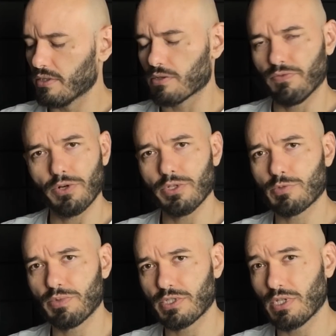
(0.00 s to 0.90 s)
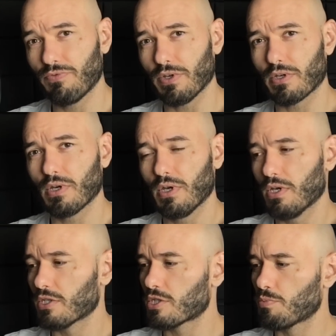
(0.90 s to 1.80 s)
a very specific
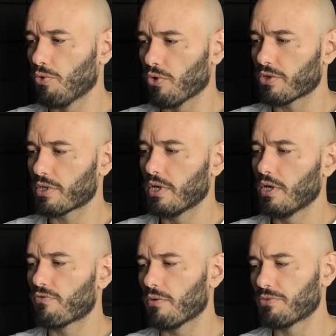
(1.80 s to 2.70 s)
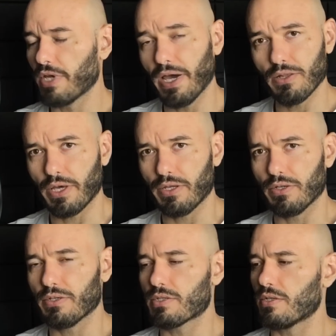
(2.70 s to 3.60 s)
sport from Thailand. It
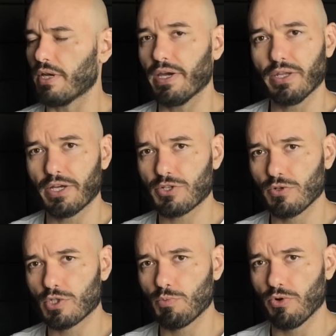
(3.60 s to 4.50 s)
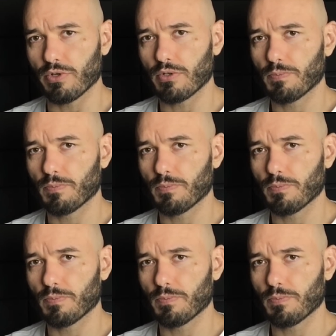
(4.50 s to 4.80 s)
is the Thai national sport.